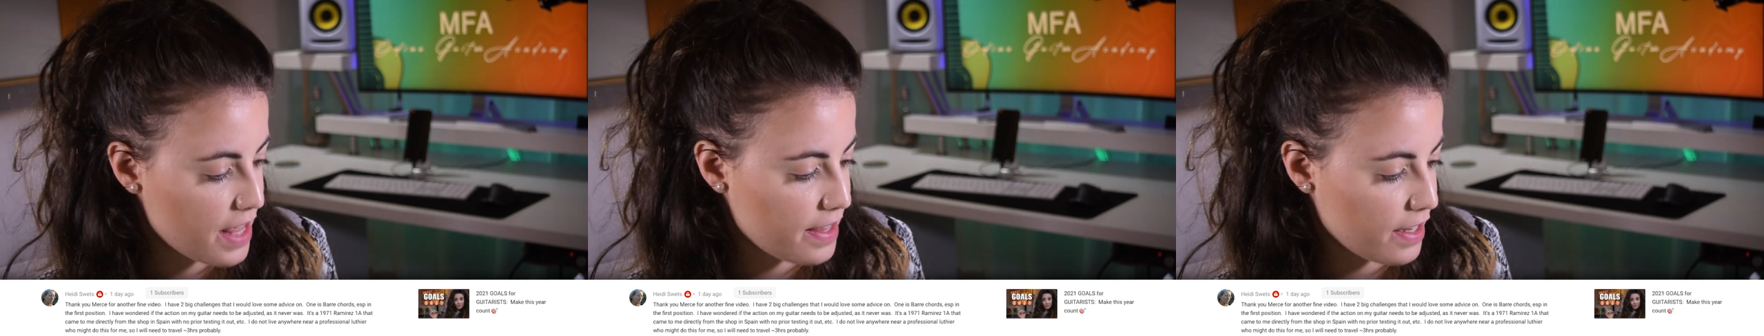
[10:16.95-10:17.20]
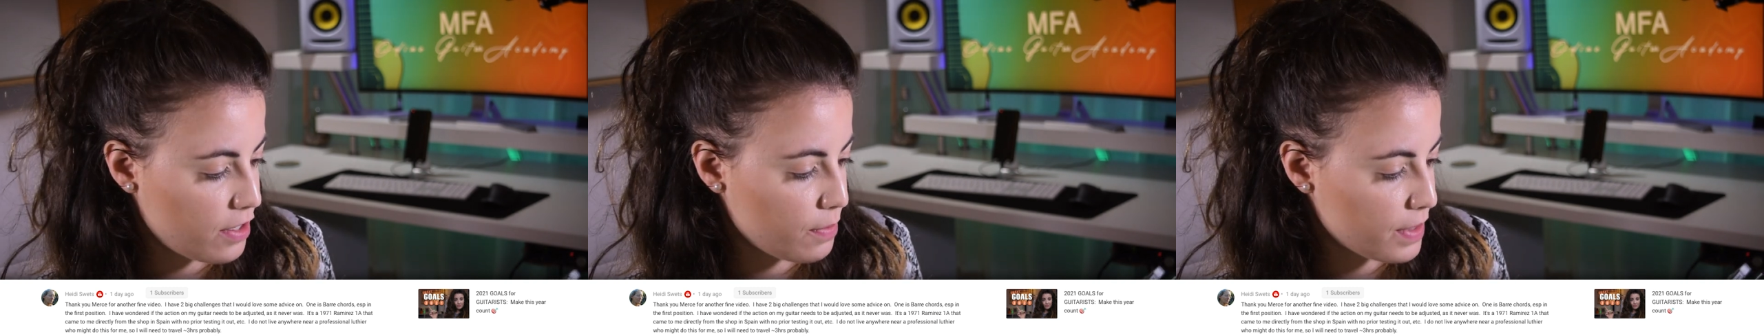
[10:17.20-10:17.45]

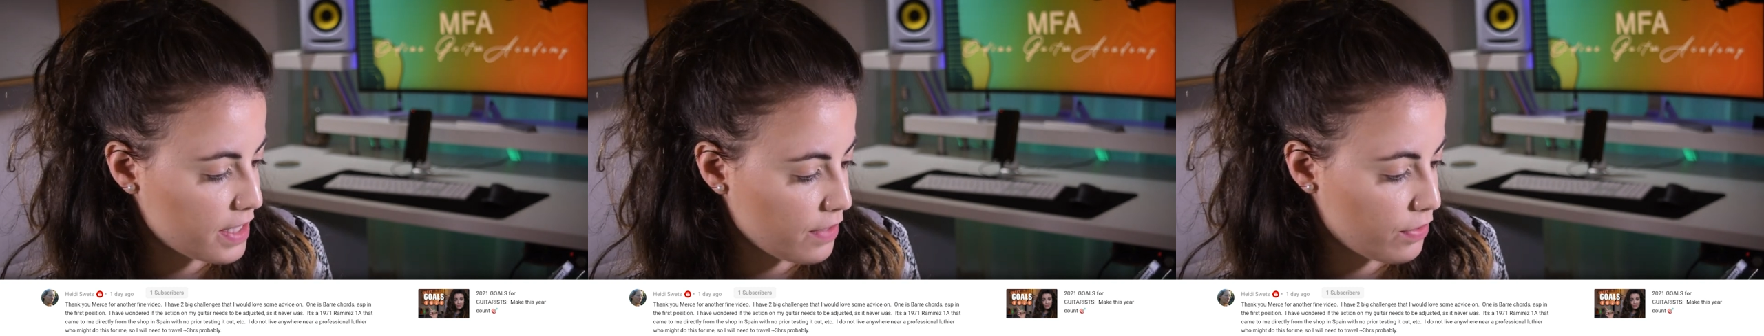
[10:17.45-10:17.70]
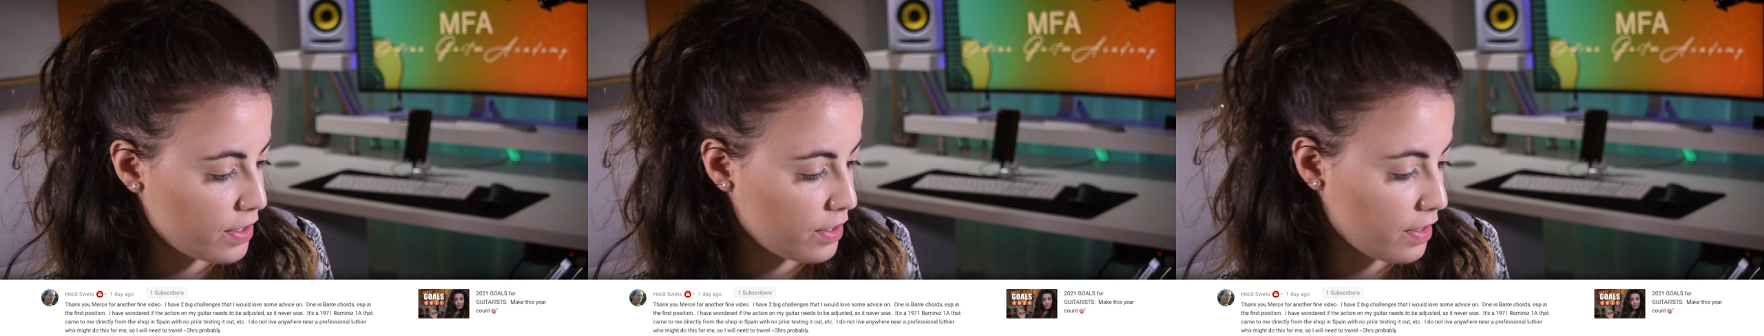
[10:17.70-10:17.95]
thank you Merce
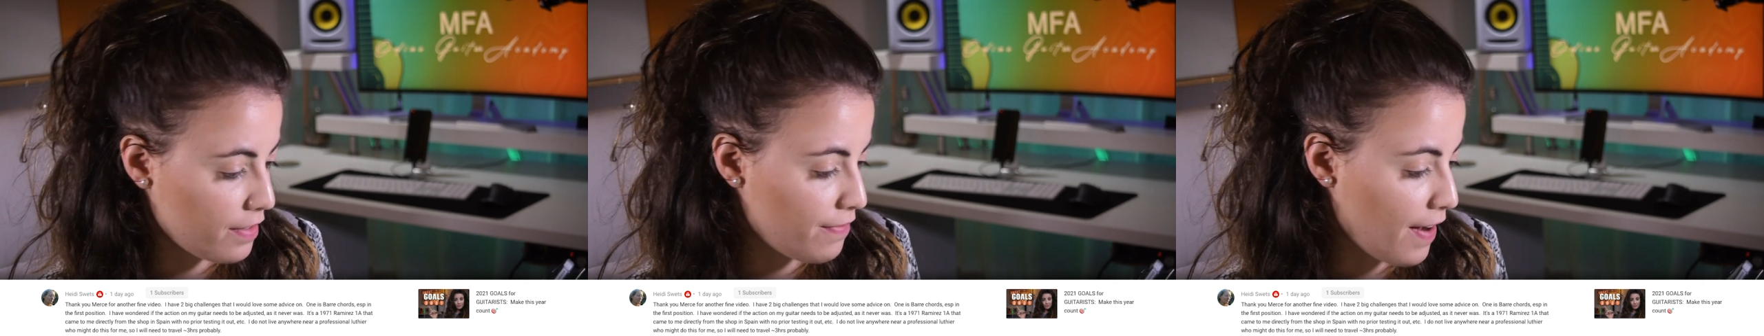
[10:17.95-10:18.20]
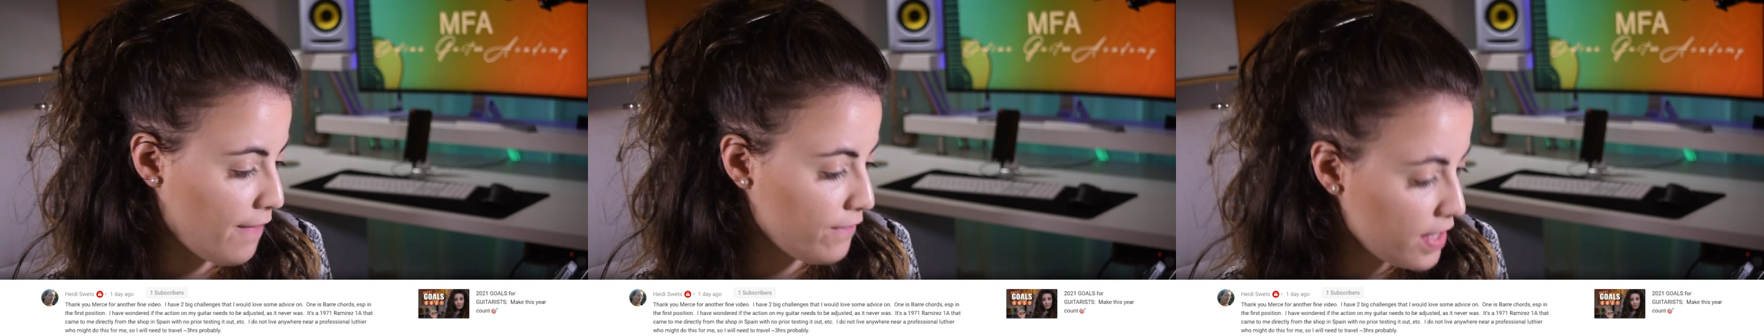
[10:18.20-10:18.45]
for another
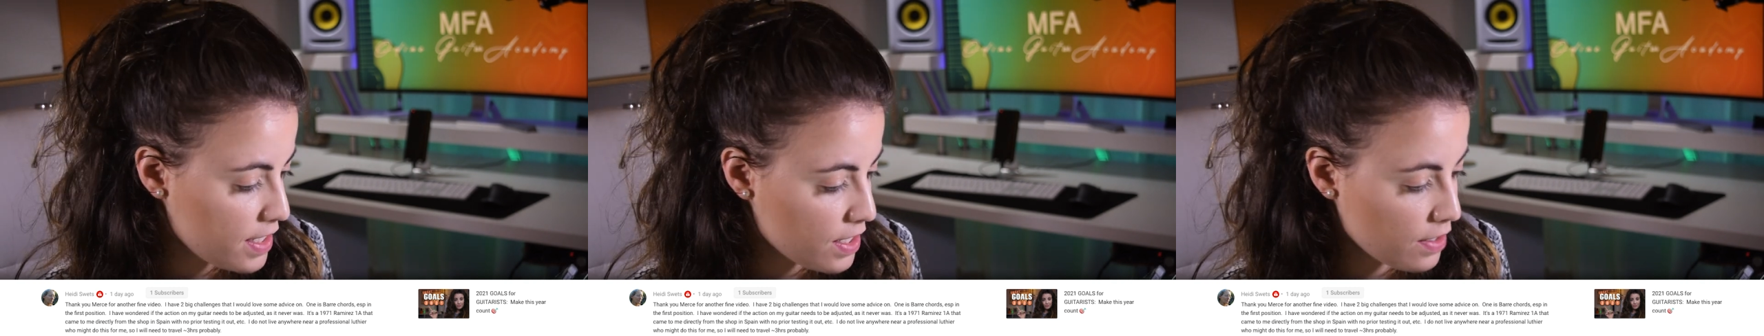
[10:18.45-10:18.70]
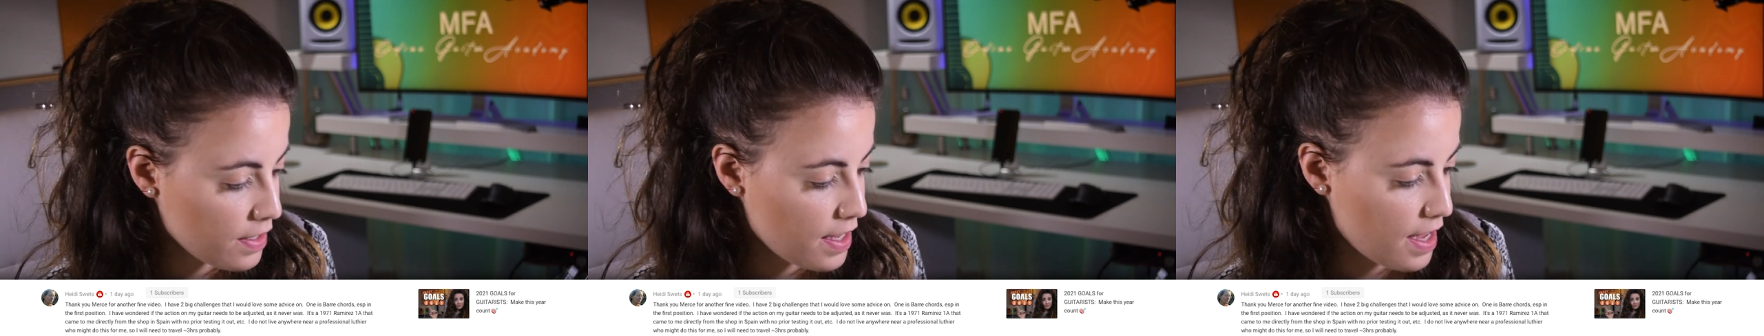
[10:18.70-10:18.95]
fine
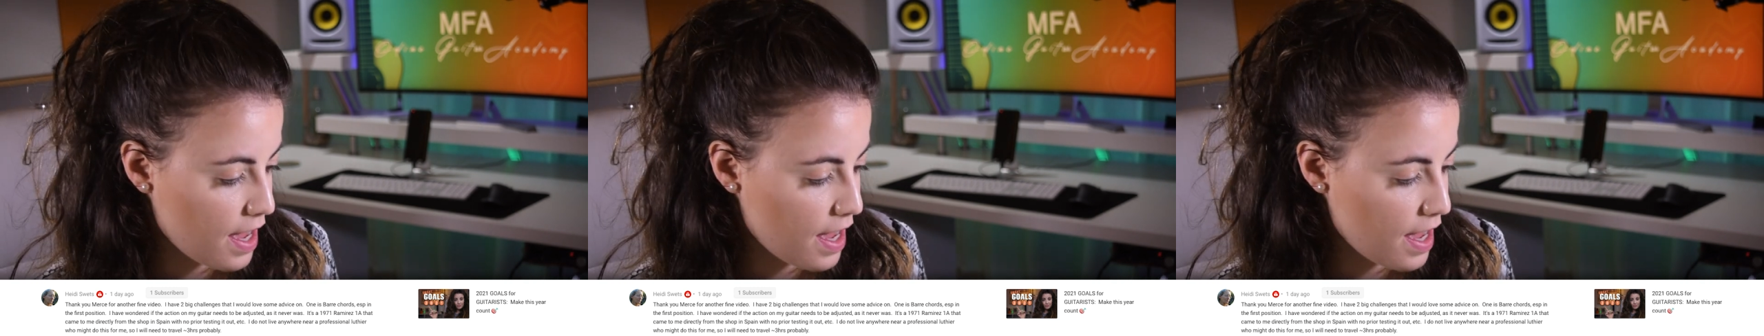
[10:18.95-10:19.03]
video.